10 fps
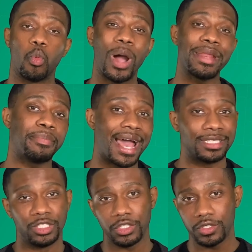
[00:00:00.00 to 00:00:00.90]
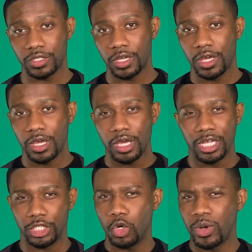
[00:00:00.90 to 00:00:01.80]
white passengers
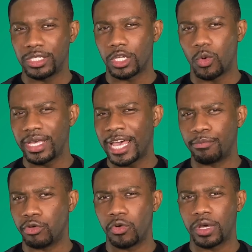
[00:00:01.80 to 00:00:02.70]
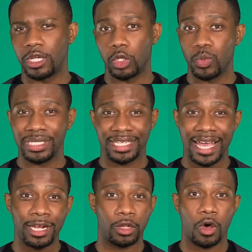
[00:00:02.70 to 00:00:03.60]
in doing so, he had broken a
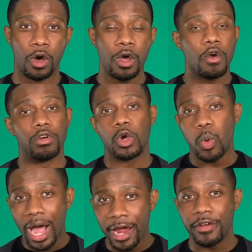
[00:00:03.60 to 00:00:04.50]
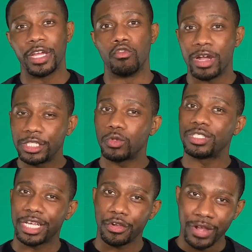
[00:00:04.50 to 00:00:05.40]
Louisiana law requiring racial
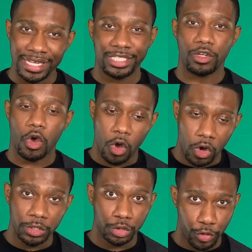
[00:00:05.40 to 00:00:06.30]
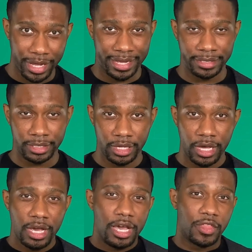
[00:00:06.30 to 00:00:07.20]
segregation on trains.
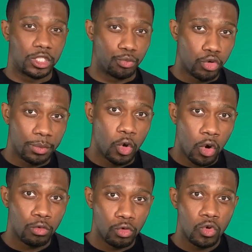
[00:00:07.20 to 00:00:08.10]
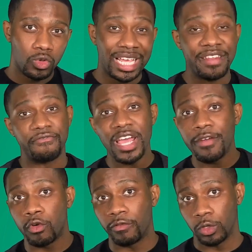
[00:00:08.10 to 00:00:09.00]
The Supreme Court ruled in
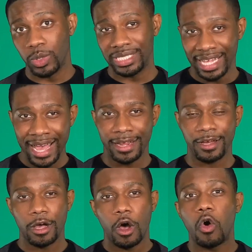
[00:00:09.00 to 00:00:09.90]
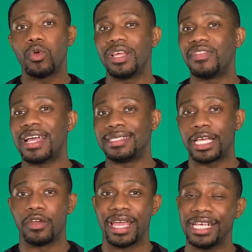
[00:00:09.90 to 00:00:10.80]
favor of Louisiana, holding that
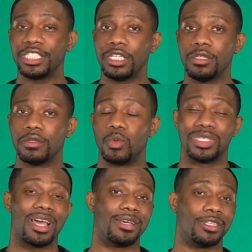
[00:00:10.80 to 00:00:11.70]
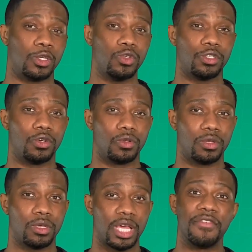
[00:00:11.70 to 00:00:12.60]
segregation was constitutional
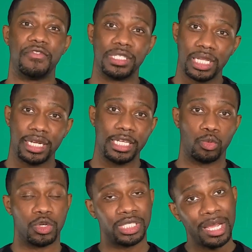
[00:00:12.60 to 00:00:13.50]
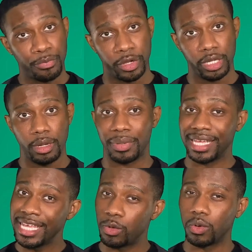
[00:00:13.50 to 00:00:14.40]
if facilities were separate but
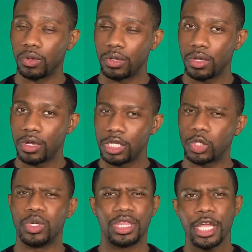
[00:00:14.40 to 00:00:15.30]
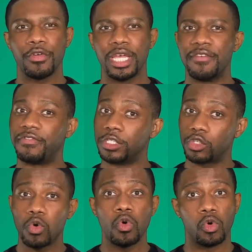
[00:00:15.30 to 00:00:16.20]
equal. So, in theory, if a
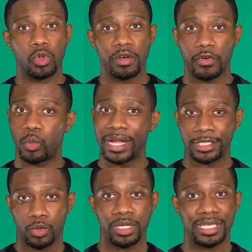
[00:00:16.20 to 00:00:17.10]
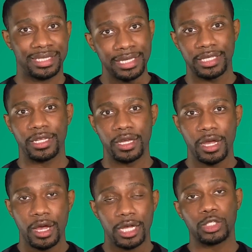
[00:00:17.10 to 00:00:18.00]
school for white students existed,
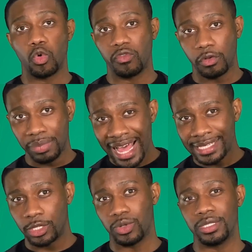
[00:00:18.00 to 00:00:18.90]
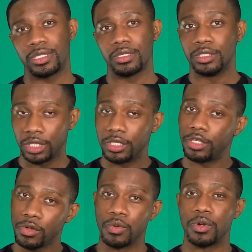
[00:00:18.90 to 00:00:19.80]
a school for black students should
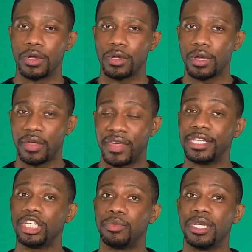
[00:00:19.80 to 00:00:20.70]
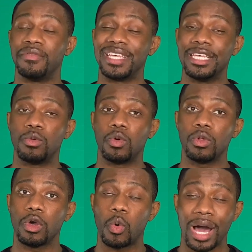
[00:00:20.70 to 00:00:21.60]
too, and they should be of equal
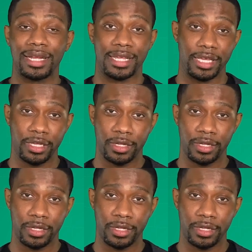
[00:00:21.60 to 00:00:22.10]
quality.